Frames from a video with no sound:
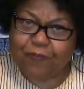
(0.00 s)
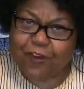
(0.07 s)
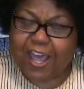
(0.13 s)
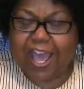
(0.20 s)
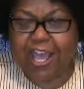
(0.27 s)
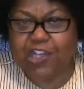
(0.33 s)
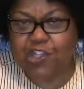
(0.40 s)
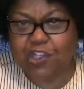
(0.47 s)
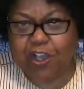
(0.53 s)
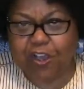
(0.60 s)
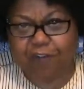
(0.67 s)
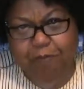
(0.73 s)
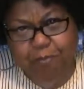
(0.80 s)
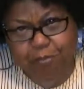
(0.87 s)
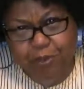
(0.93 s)
flash
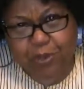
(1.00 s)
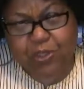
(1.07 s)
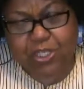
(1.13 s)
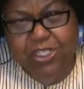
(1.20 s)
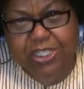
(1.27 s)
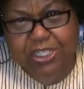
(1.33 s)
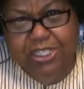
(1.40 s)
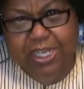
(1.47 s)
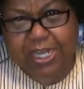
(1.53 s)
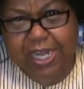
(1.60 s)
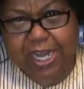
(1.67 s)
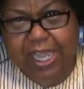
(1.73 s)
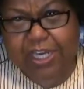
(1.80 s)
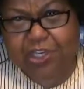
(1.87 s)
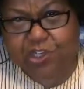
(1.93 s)
of brilliant
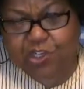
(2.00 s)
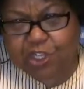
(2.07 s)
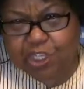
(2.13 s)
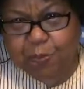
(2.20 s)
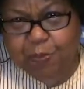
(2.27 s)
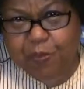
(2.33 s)
sunlight just